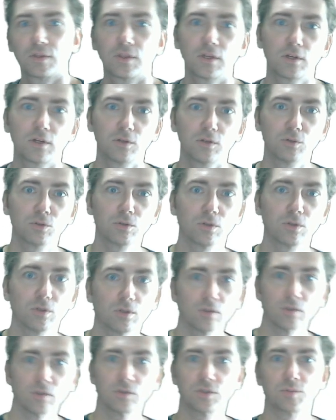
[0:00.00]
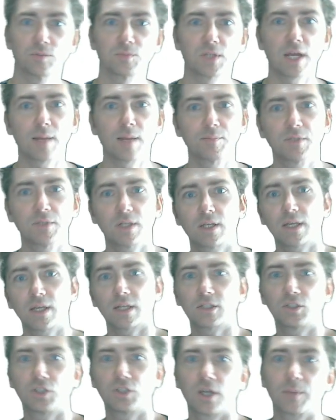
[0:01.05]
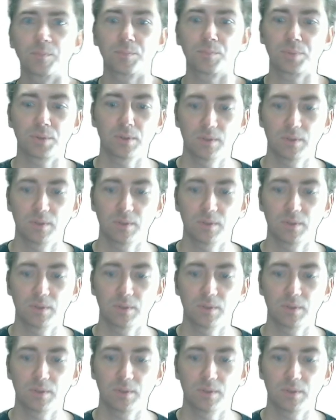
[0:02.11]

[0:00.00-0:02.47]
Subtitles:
the Google some time to catch up.